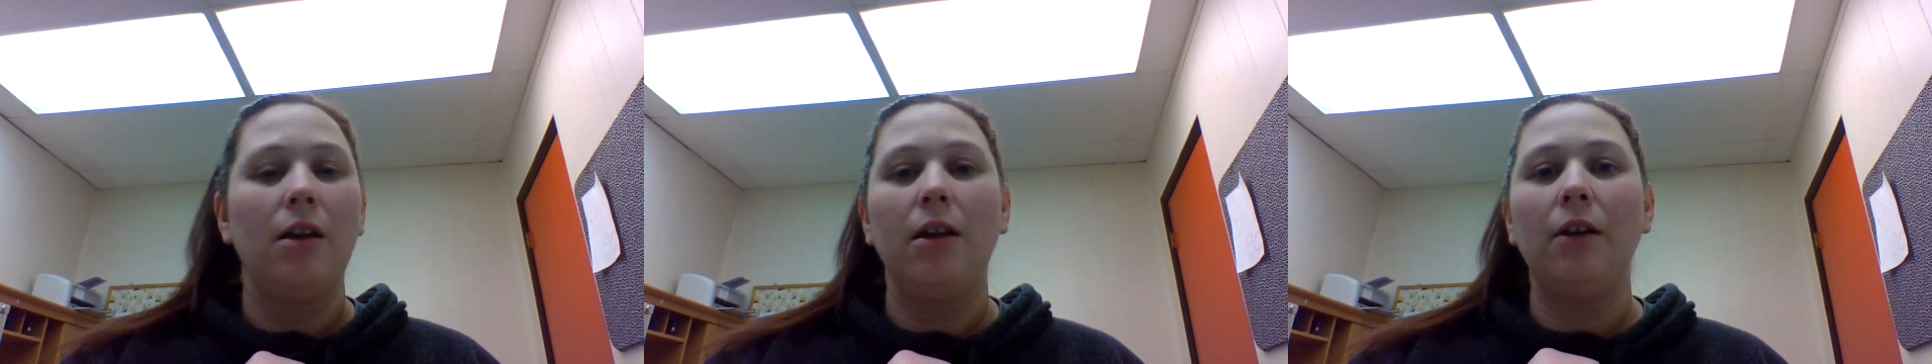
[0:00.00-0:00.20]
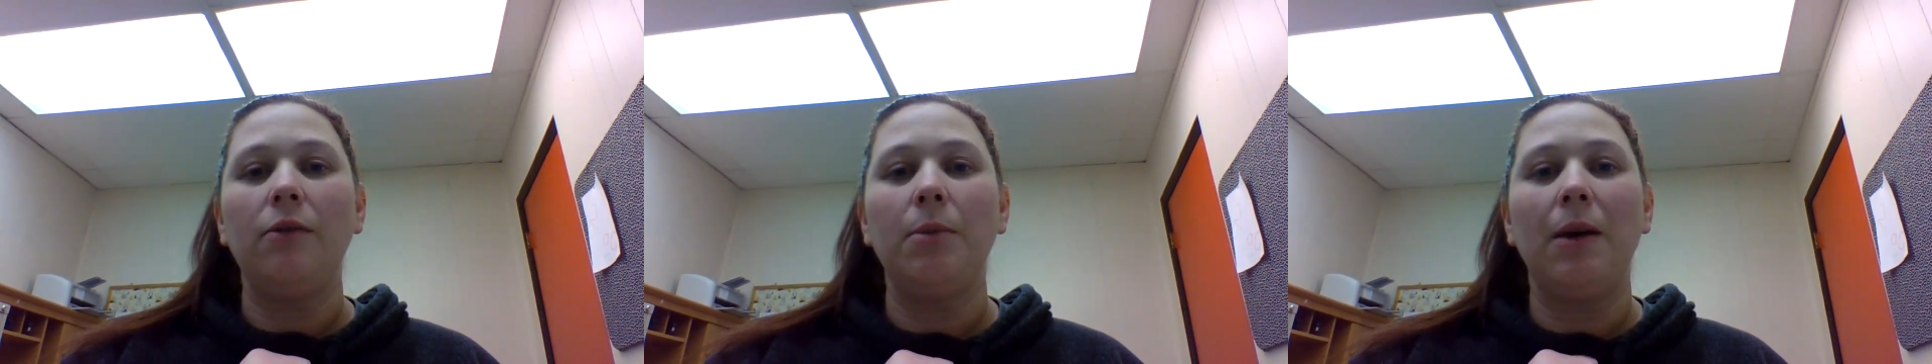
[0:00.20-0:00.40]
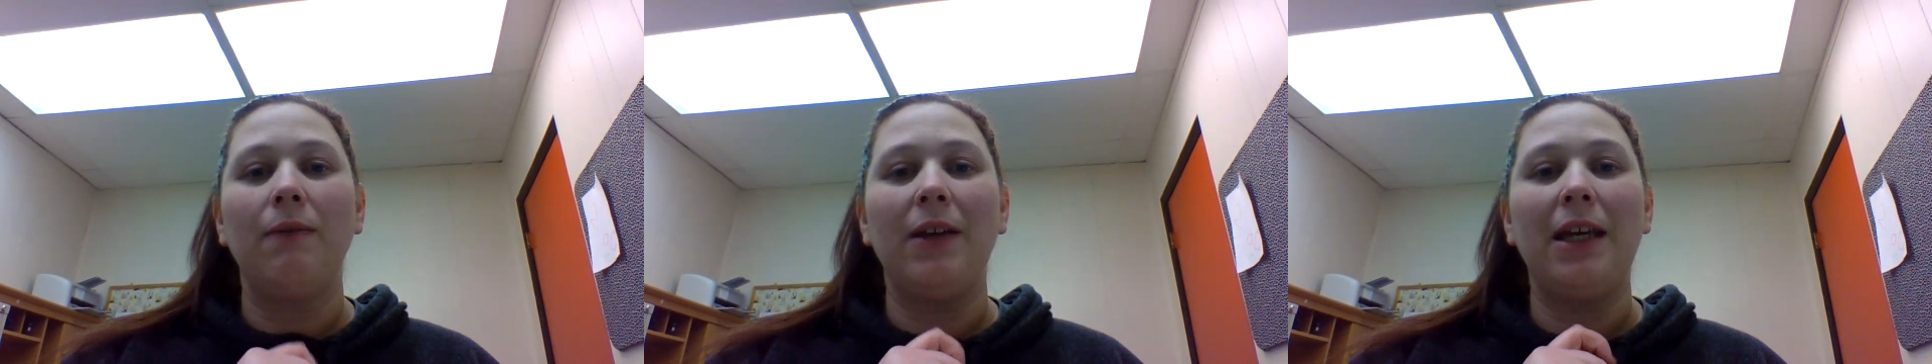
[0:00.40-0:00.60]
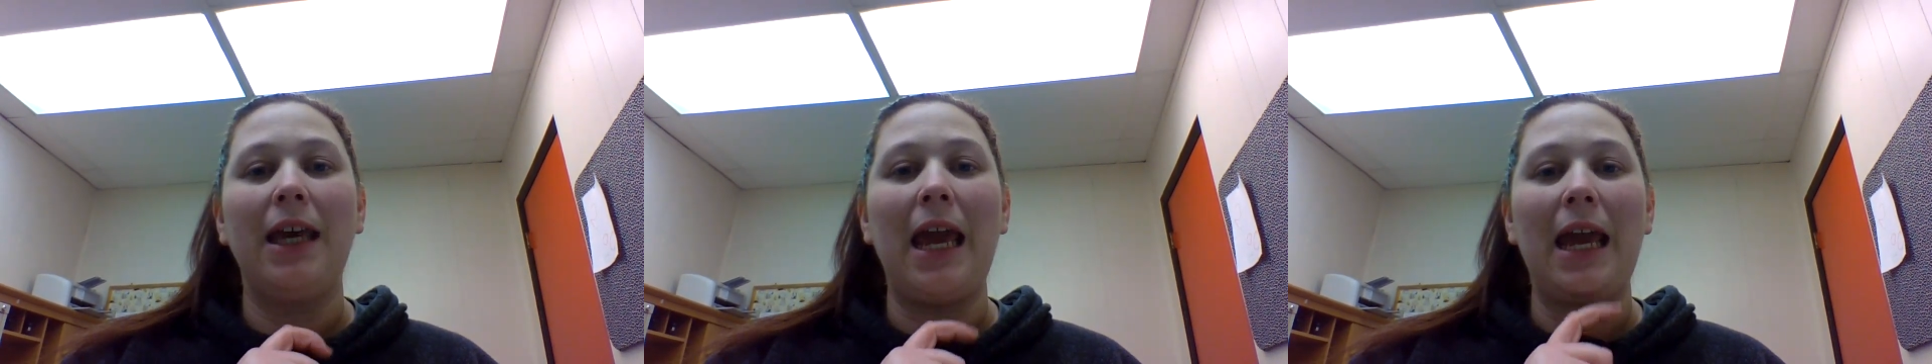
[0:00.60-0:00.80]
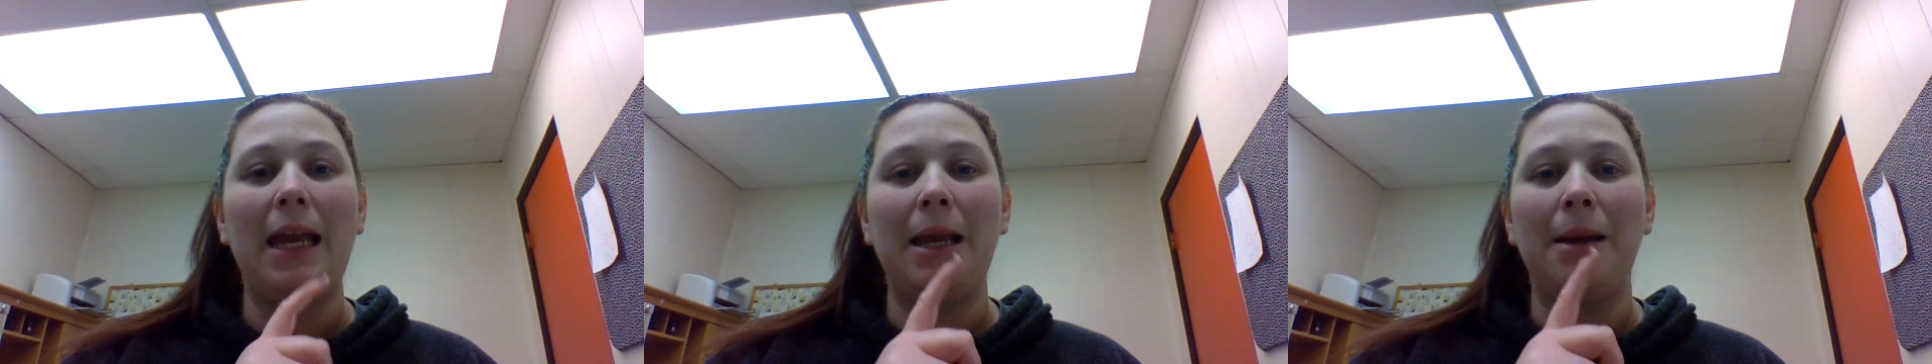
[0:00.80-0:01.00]
Next we have
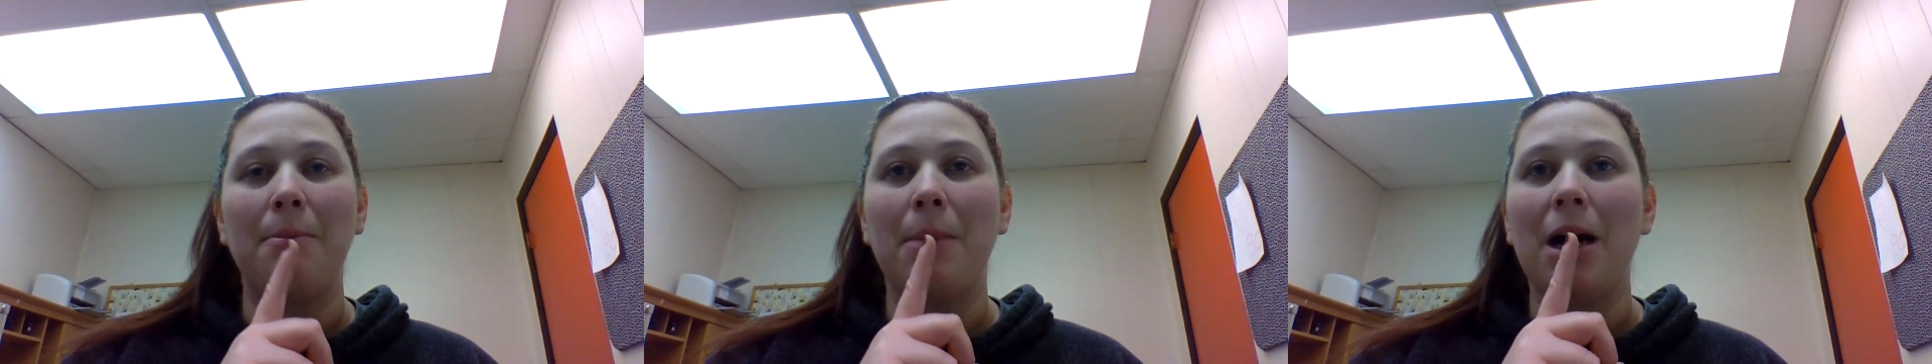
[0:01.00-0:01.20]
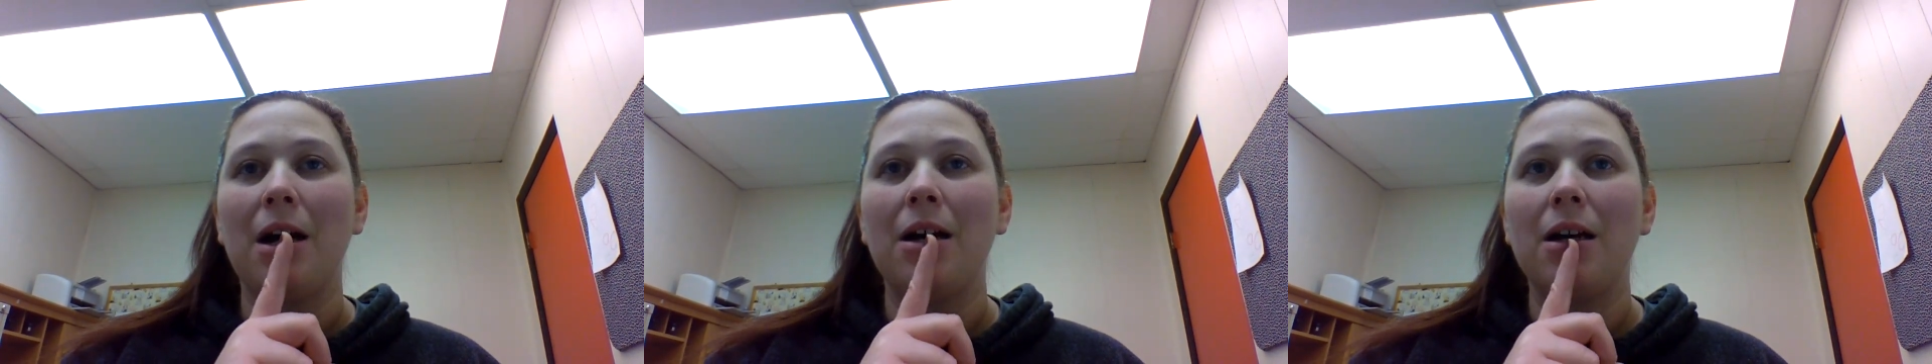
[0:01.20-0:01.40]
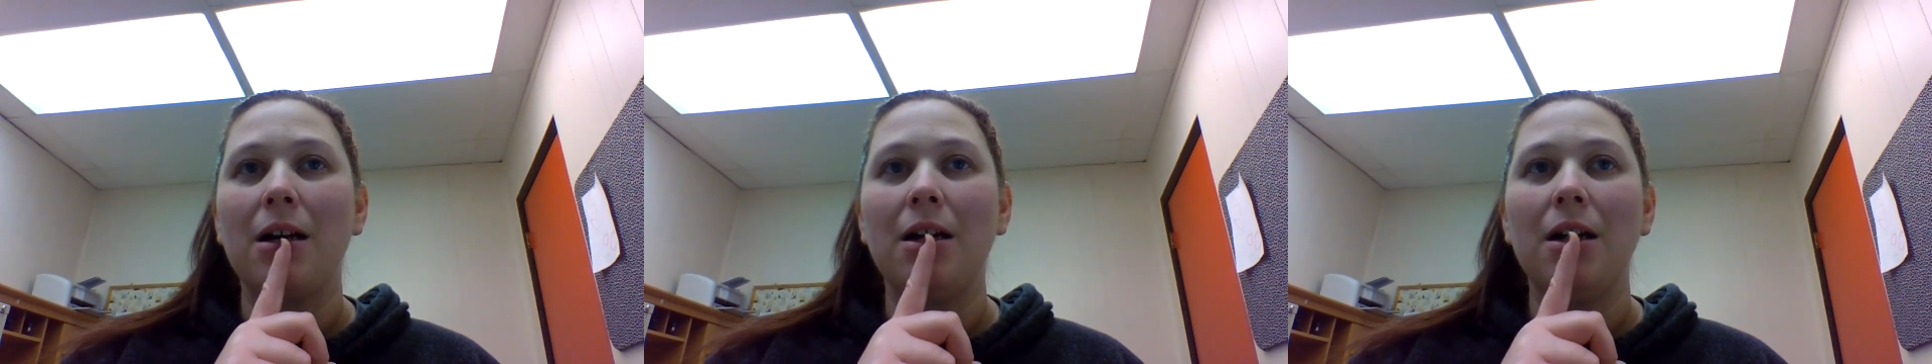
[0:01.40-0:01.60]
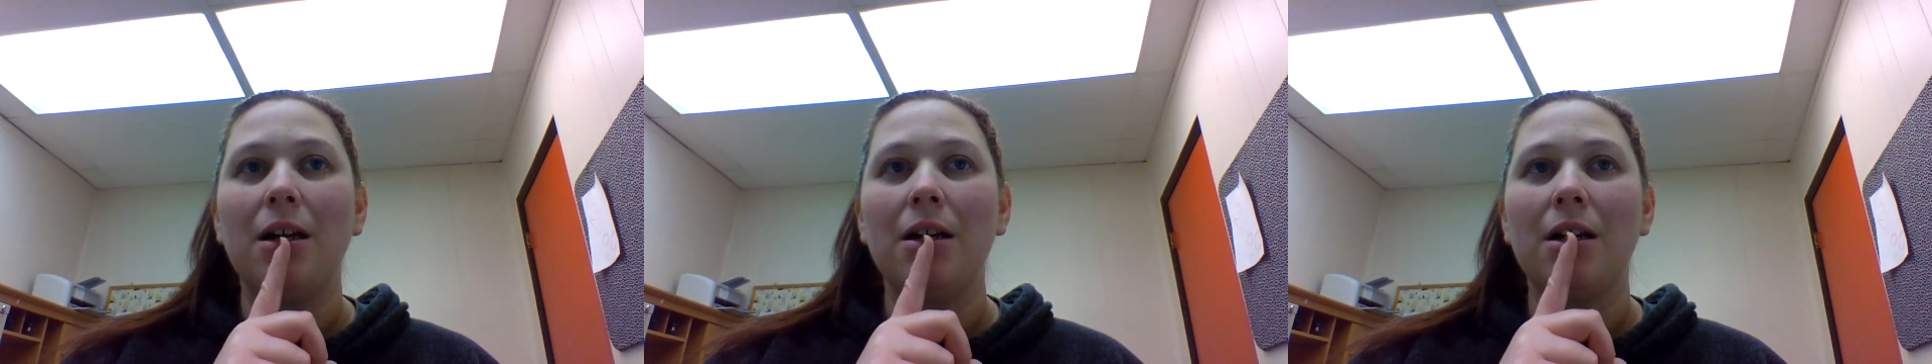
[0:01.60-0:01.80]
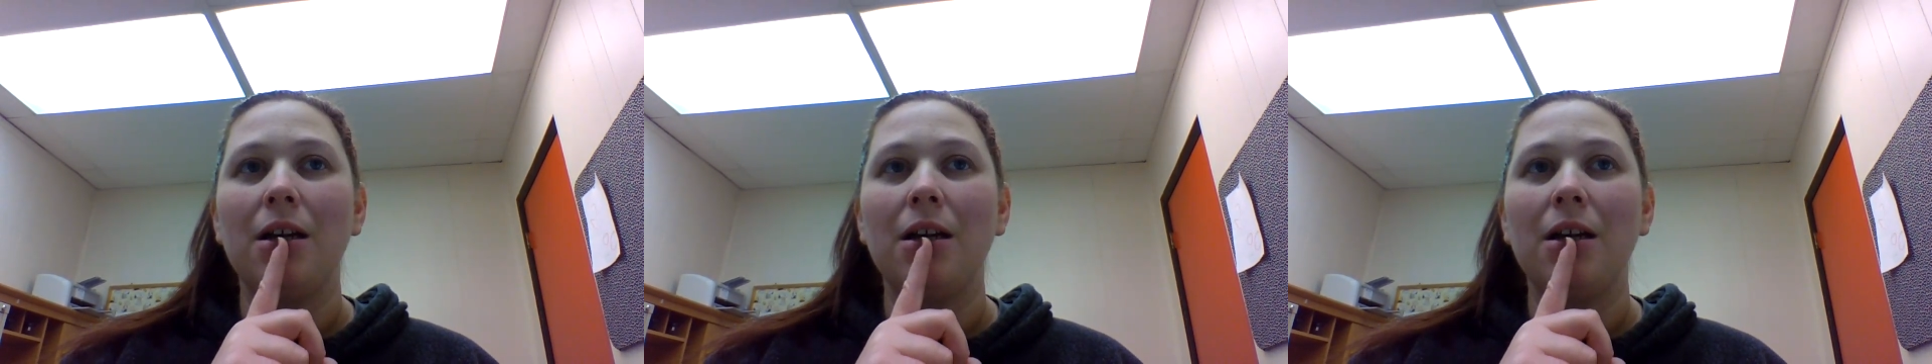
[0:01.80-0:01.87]
game. G,